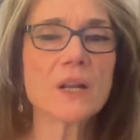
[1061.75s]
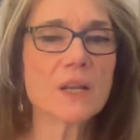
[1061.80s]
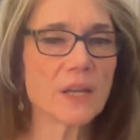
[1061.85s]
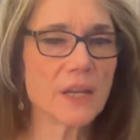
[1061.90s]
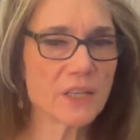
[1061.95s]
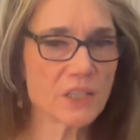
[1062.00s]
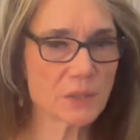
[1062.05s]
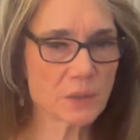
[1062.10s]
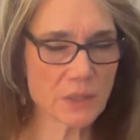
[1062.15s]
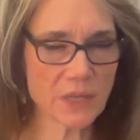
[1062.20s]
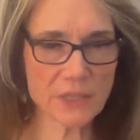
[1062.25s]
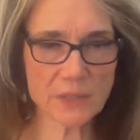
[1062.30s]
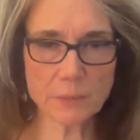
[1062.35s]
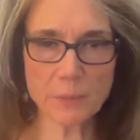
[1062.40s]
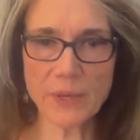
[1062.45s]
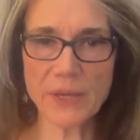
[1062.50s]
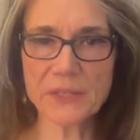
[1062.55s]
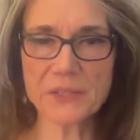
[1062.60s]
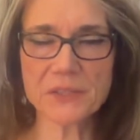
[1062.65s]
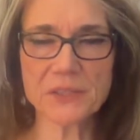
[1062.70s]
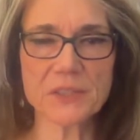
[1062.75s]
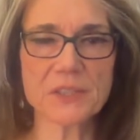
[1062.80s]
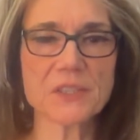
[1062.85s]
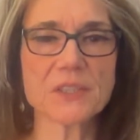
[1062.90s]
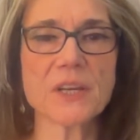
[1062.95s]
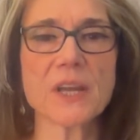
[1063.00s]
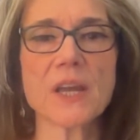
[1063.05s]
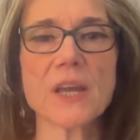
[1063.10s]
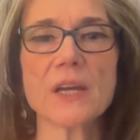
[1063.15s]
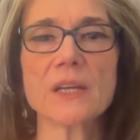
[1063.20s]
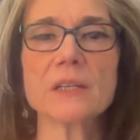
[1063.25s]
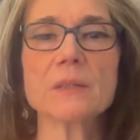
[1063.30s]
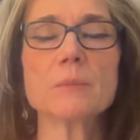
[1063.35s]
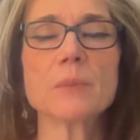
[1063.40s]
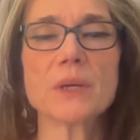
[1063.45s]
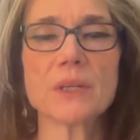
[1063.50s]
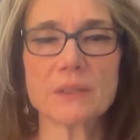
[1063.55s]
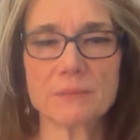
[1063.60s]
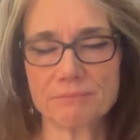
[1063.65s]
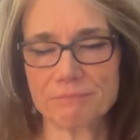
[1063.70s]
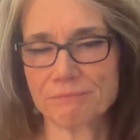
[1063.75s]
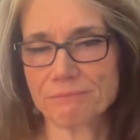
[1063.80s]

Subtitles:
It's best to stand, but